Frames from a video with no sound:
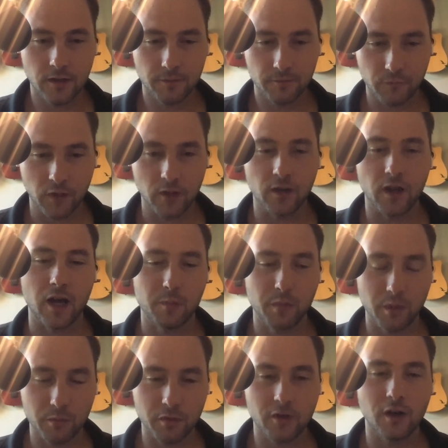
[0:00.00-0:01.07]
A lot of
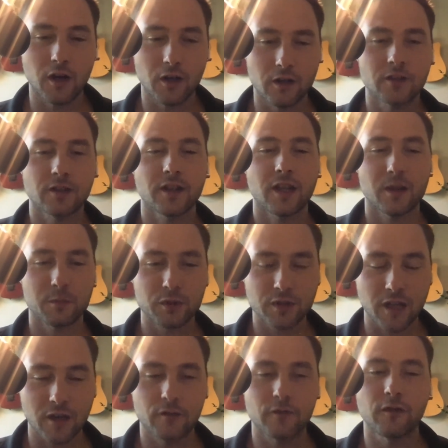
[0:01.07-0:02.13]
people call it the
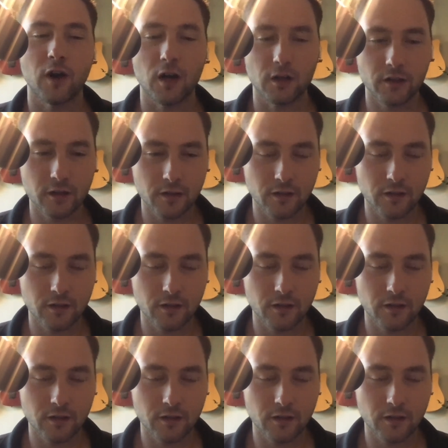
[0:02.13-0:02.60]
Campbeltown Funk.